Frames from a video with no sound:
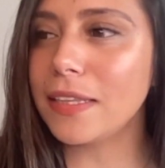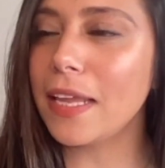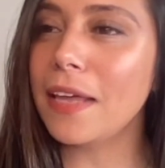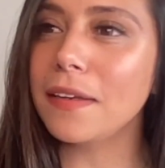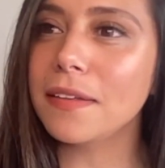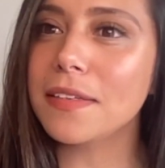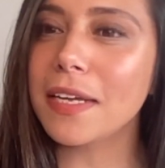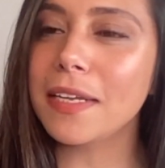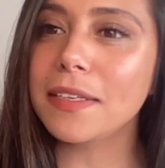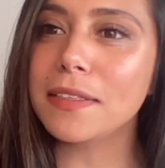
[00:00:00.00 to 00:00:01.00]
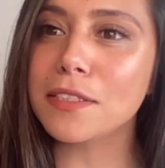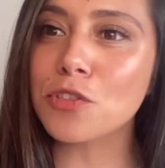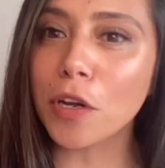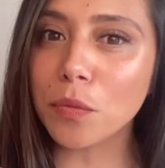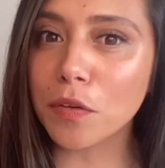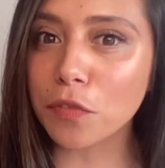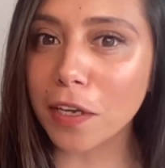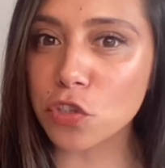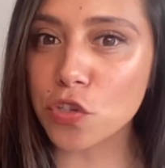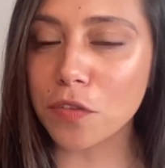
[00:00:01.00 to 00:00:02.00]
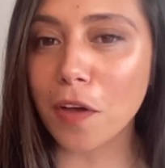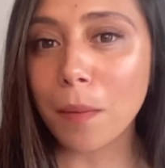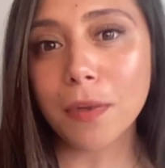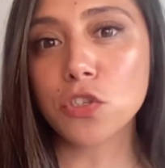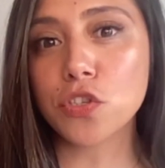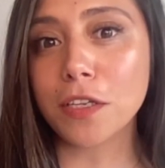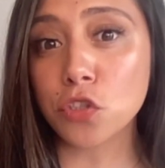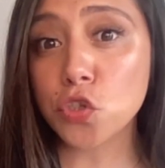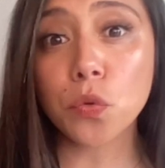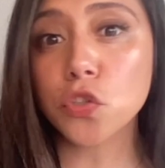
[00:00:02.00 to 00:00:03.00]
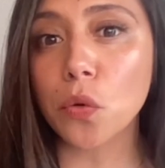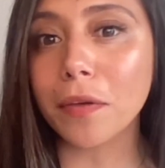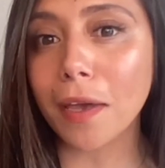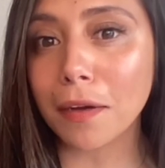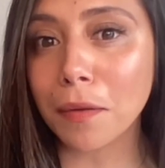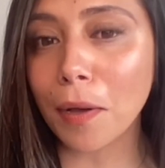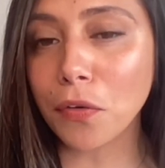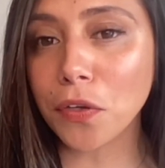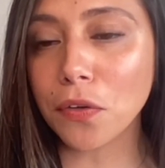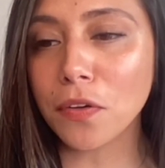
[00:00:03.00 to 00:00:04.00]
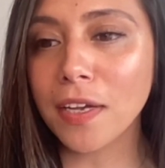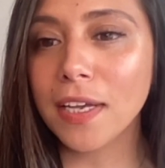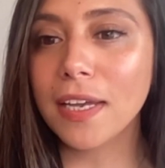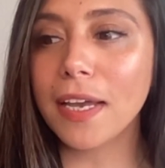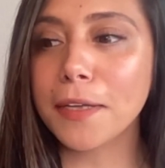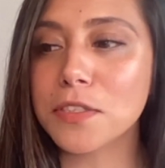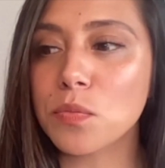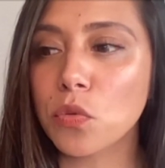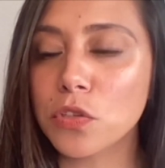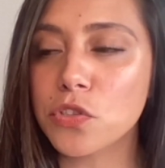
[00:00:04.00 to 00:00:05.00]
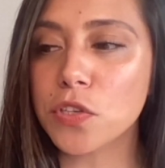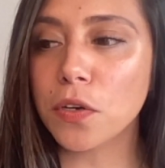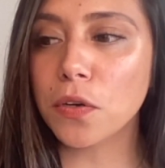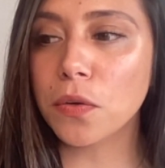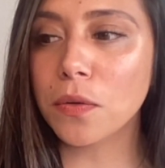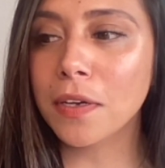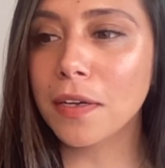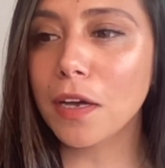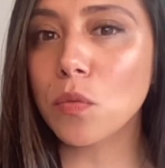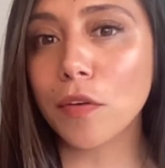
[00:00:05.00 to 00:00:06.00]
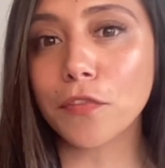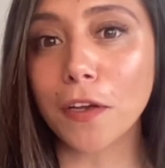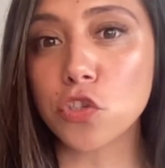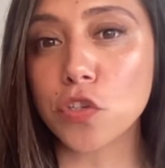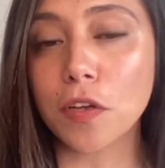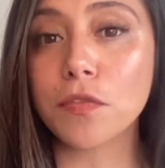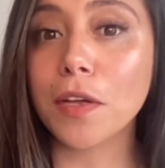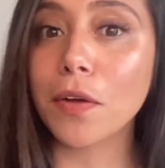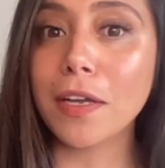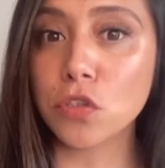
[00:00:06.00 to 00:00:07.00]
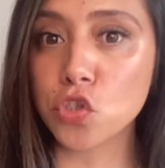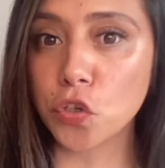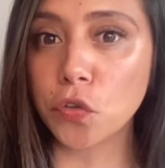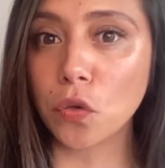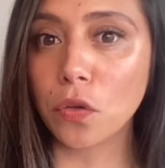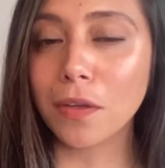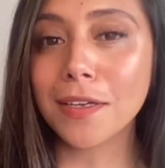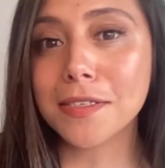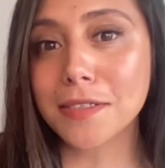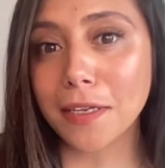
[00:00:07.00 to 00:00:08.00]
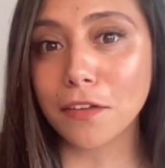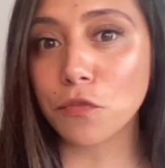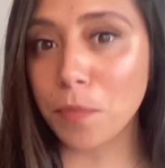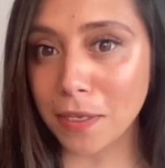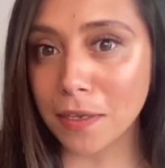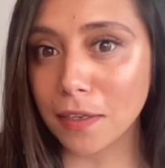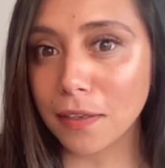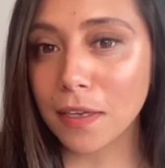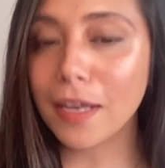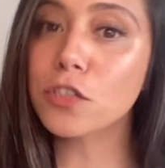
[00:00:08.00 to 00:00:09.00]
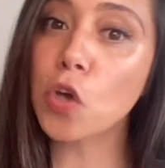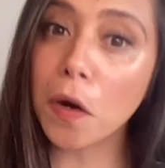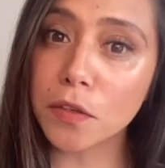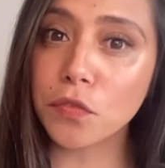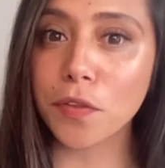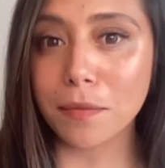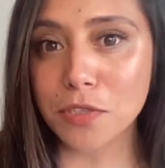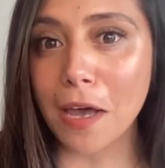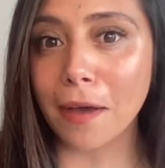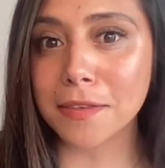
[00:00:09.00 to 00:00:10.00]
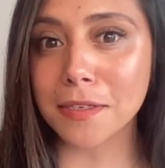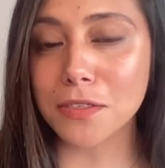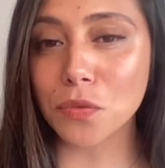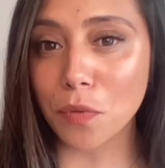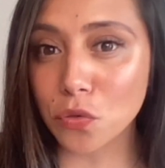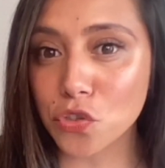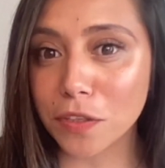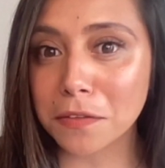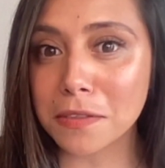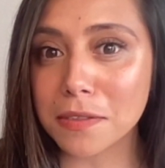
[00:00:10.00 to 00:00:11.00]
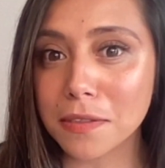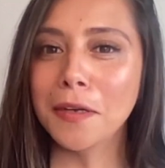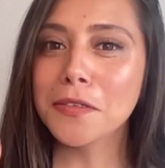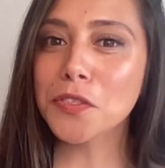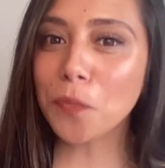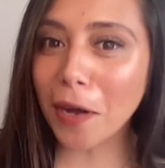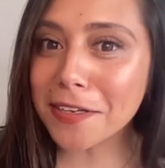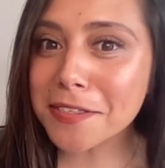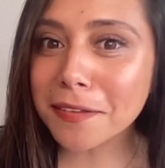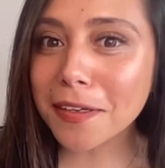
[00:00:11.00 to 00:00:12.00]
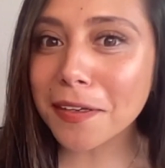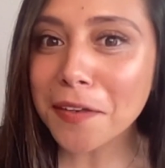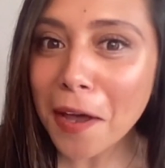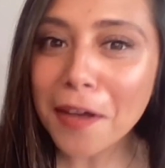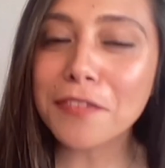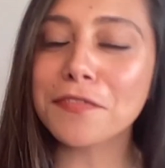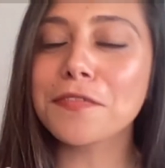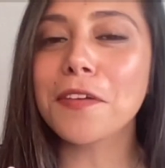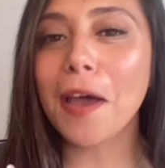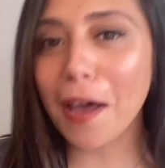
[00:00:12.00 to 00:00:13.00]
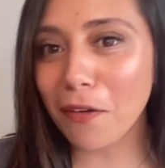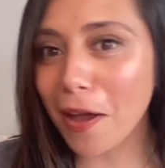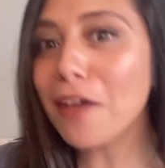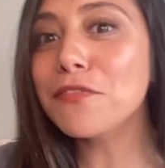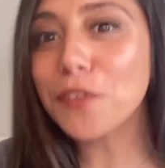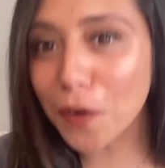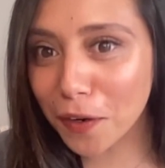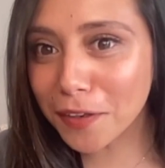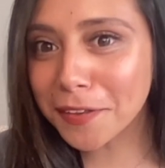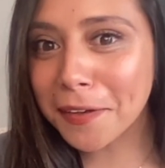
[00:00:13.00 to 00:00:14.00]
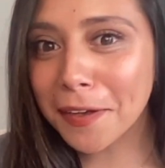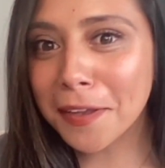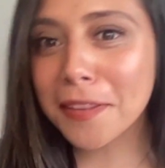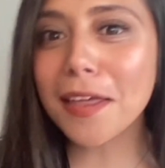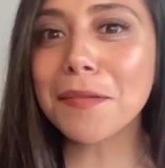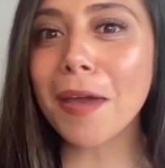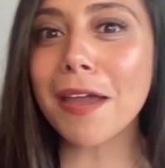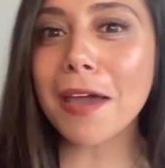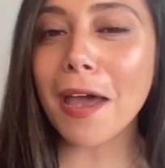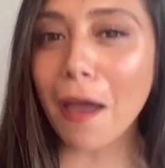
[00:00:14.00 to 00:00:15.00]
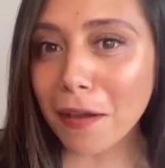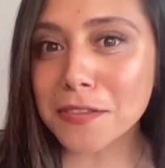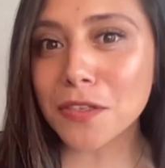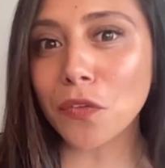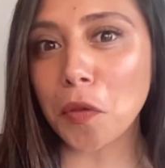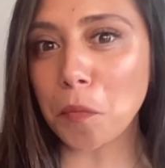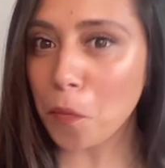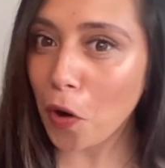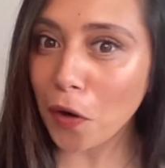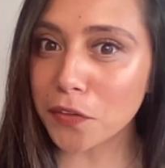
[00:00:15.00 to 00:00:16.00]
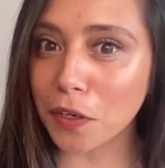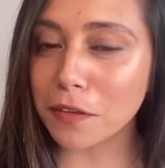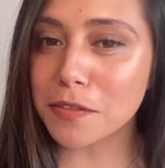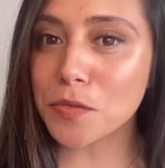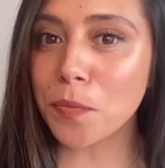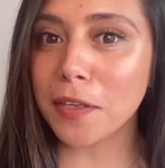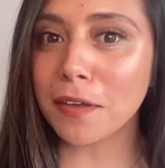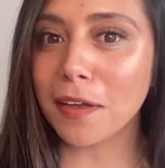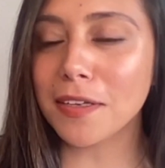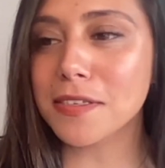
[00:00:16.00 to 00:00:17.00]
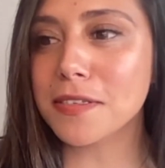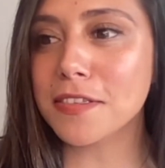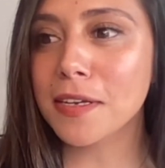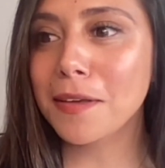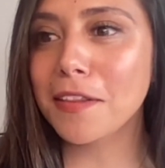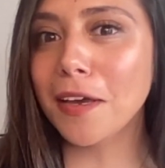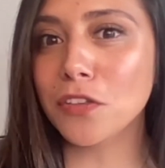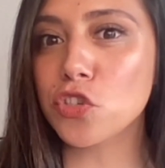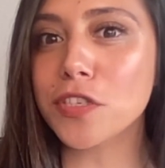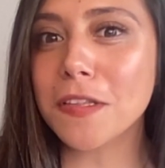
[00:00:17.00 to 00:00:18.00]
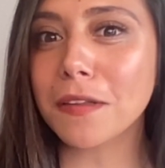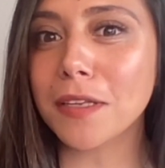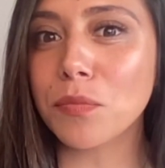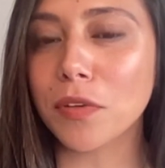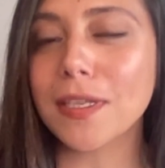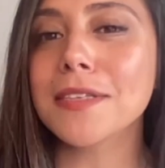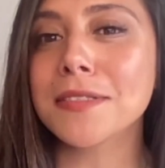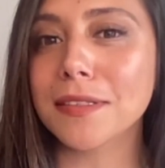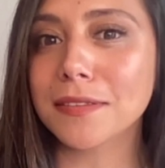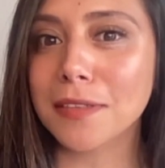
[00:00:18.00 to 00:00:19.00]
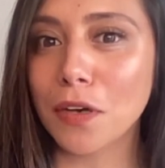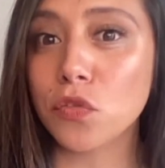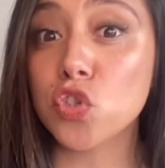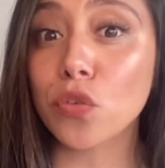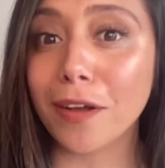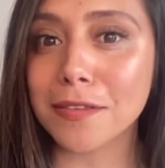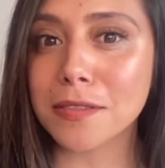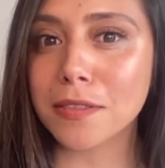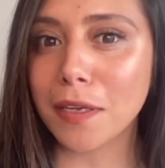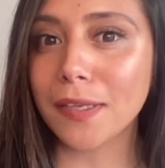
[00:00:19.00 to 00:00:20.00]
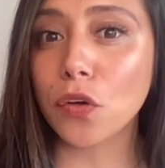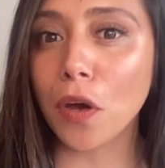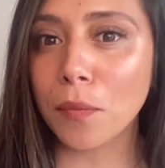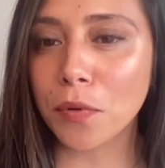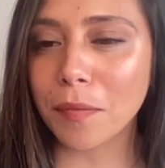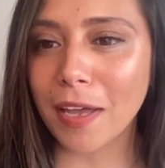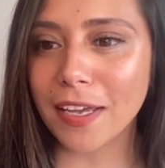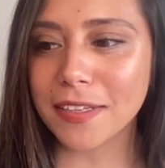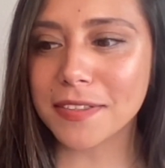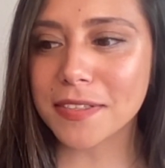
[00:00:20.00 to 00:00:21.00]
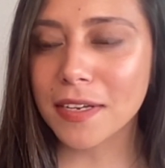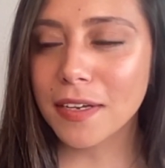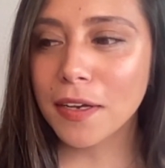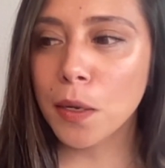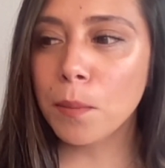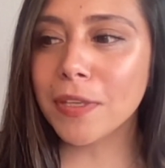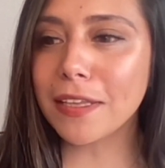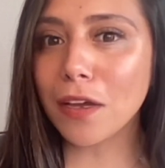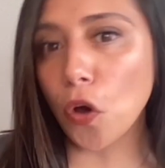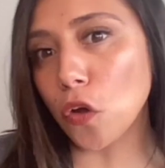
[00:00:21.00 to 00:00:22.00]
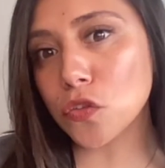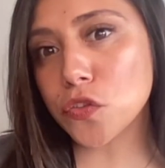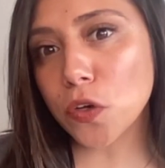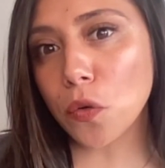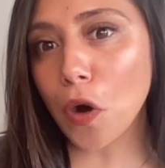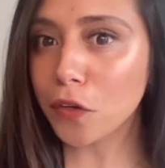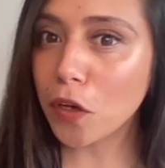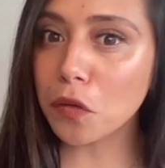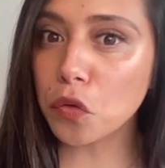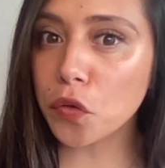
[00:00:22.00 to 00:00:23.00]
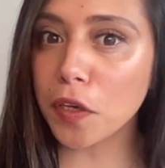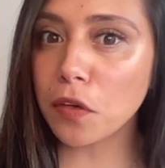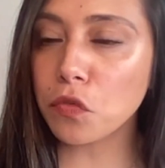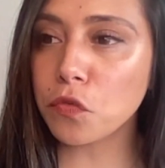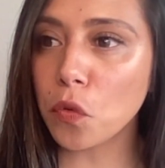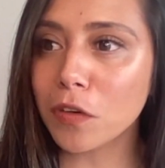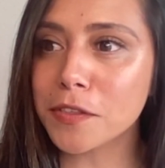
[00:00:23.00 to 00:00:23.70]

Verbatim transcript: And it's not a reflection of how much they do or don't care about you. It's more so a reflection of their internal state of being. It's hard for them to access emotions. Surprisingly enough, however, they make excellent partners because they understand the Libra lesson of trust and compromise, but they also are not looking for